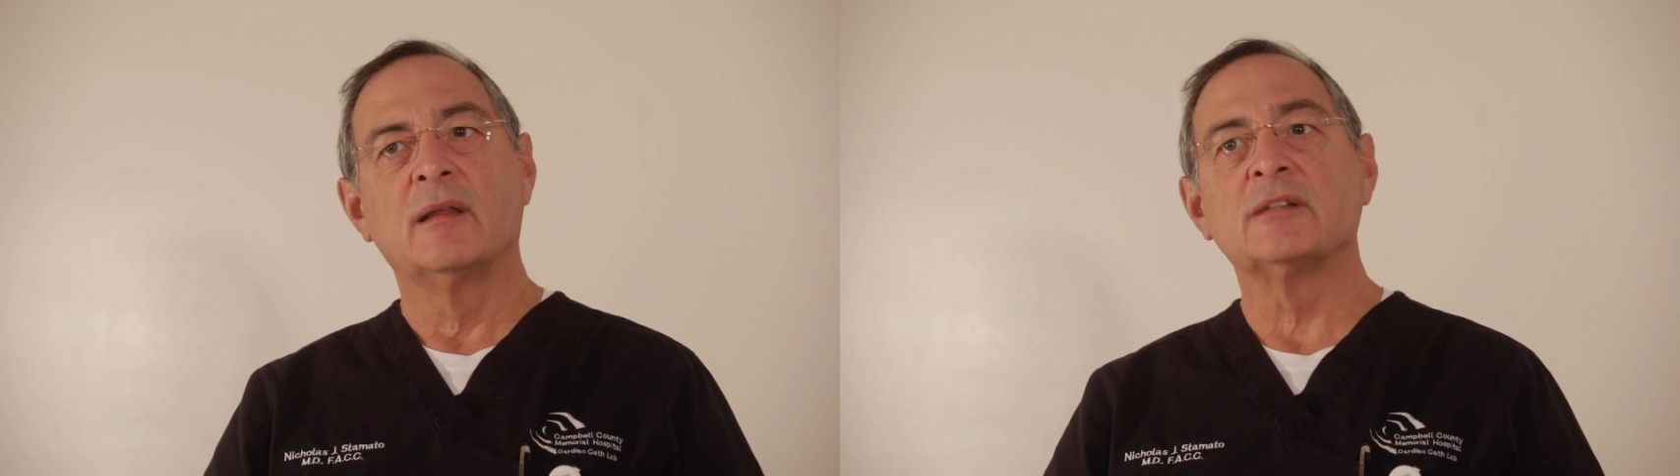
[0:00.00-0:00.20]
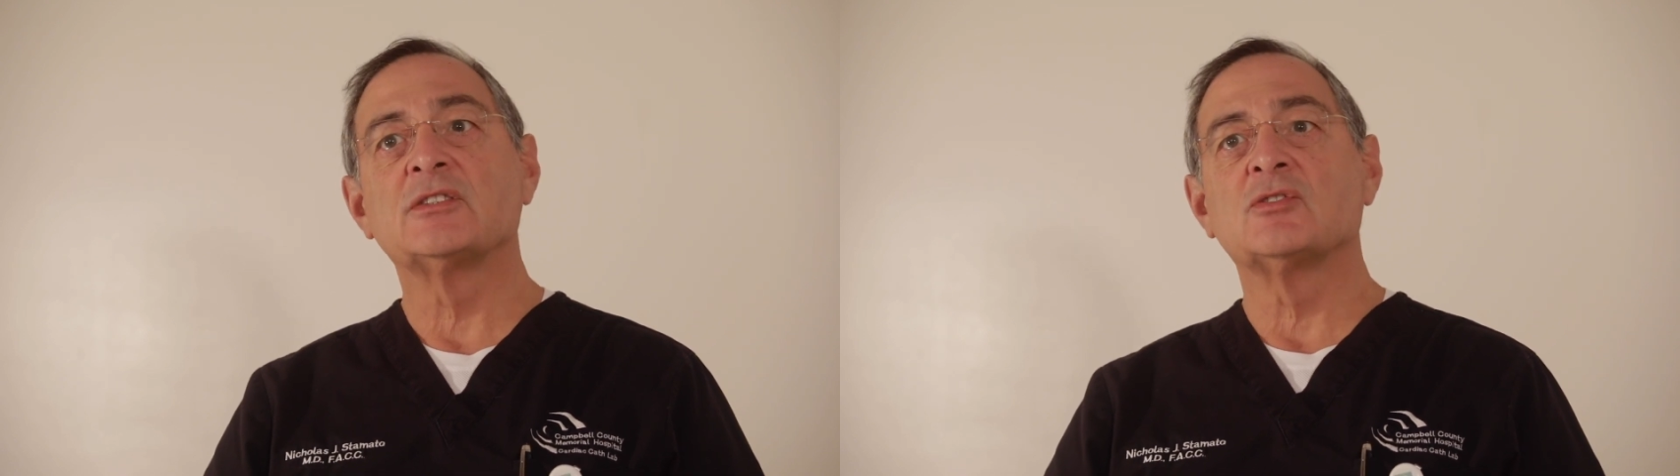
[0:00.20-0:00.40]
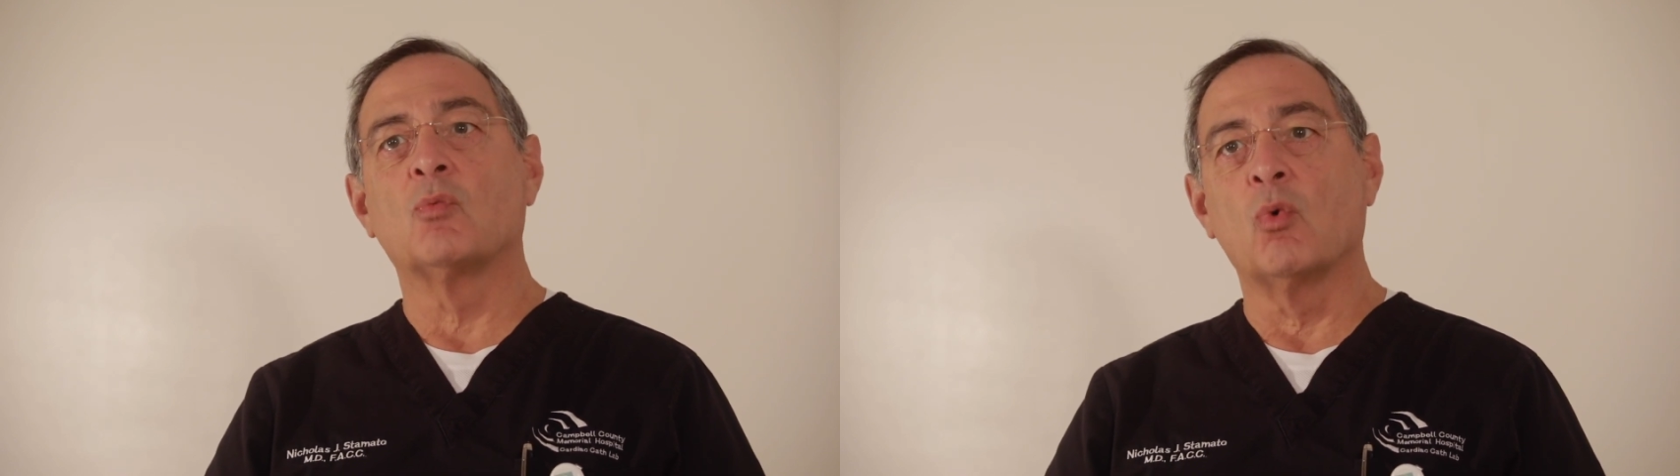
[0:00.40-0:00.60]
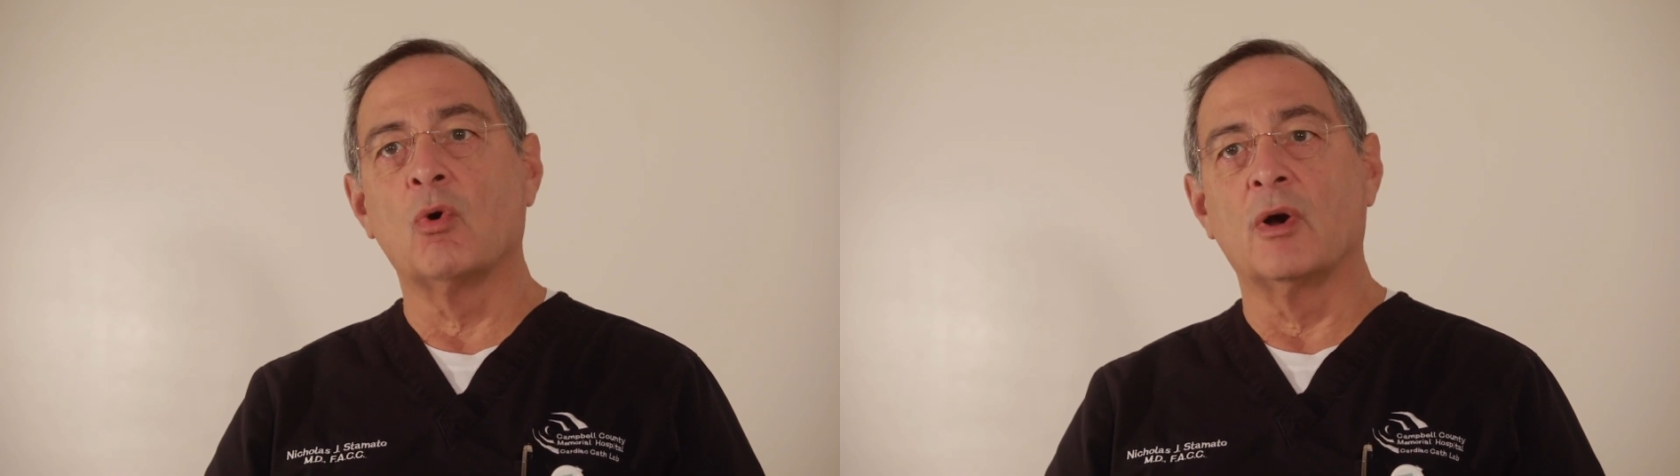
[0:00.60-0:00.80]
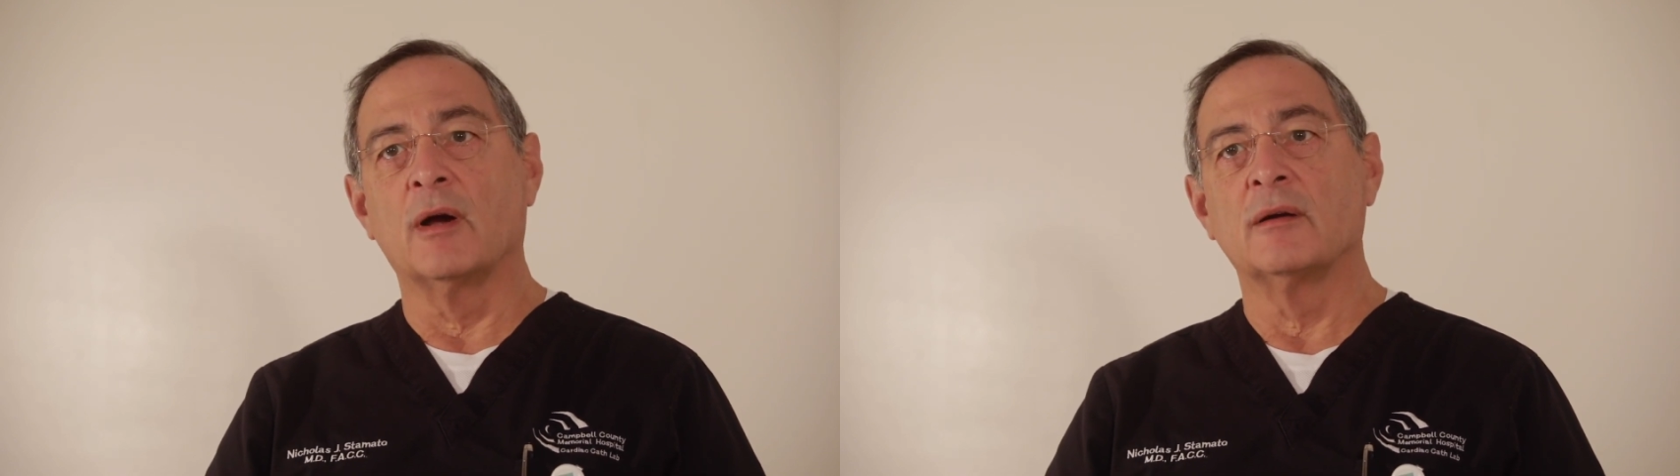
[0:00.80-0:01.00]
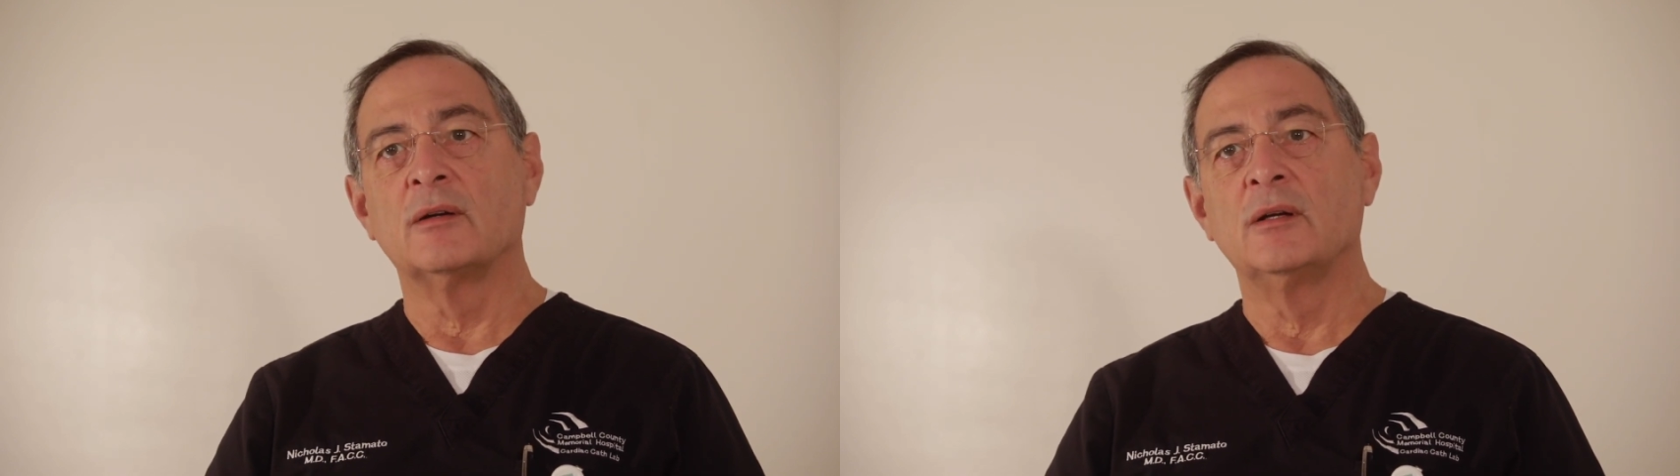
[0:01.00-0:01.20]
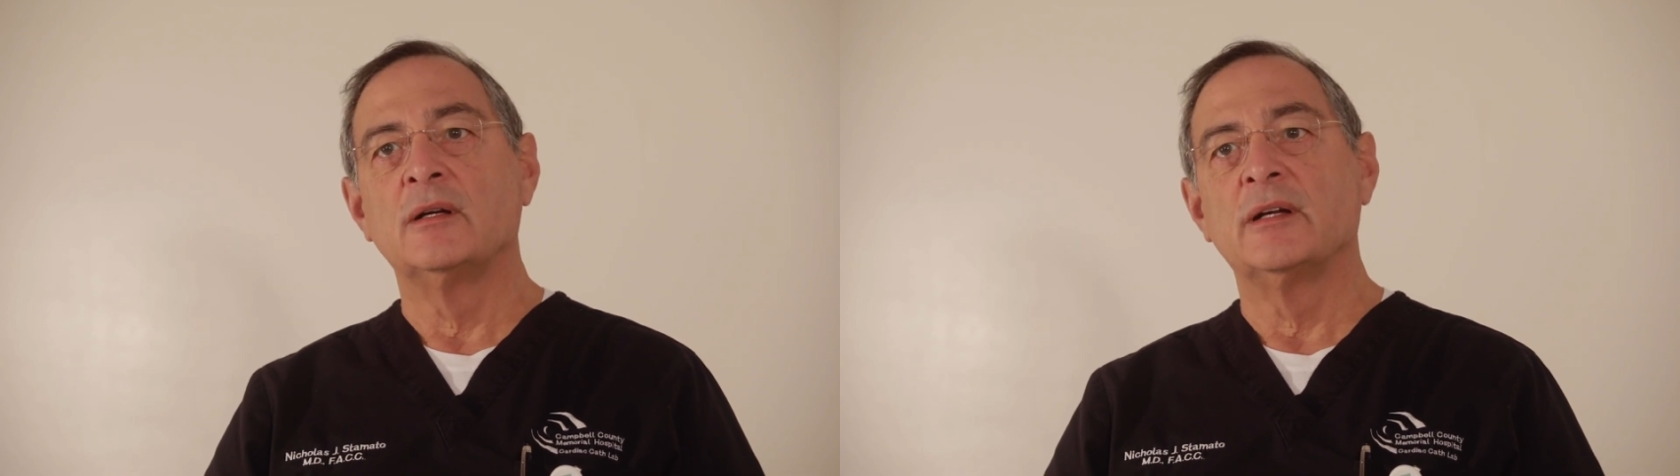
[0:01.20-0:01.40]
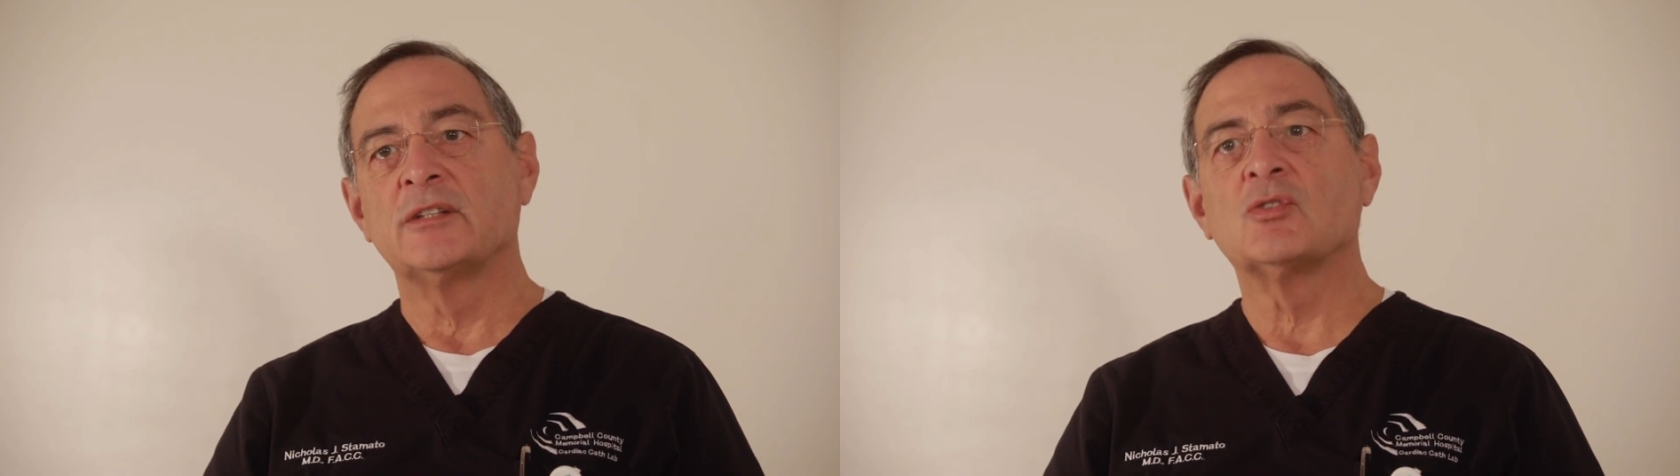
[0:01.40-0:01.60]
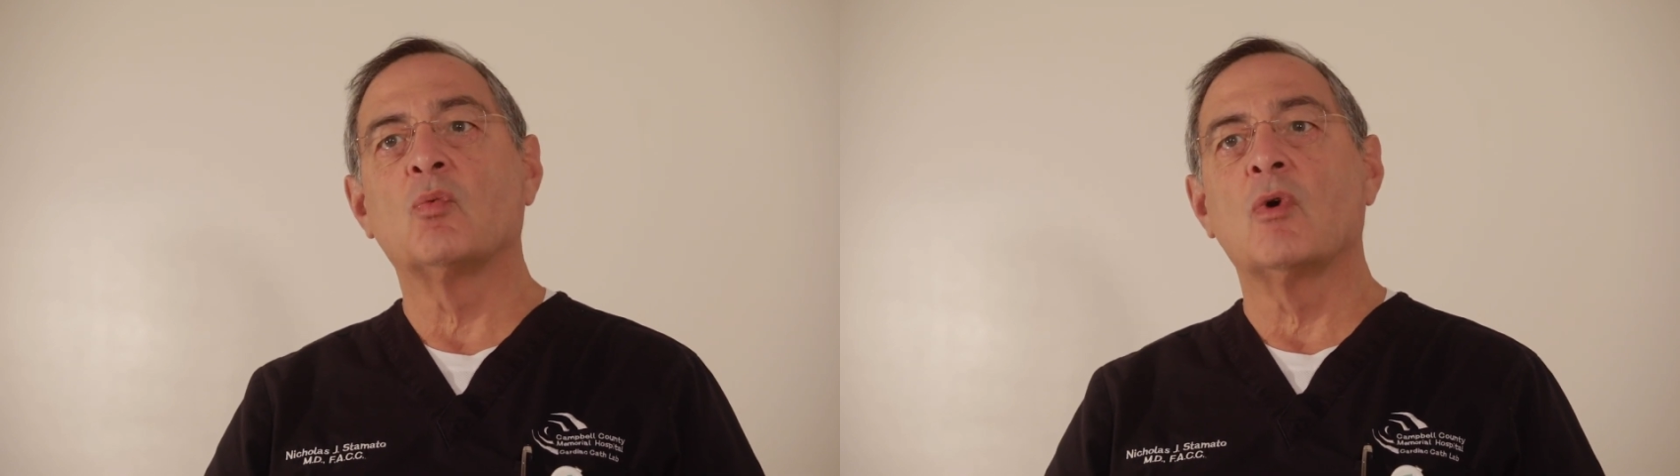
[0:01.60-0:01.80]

This is a war. It's a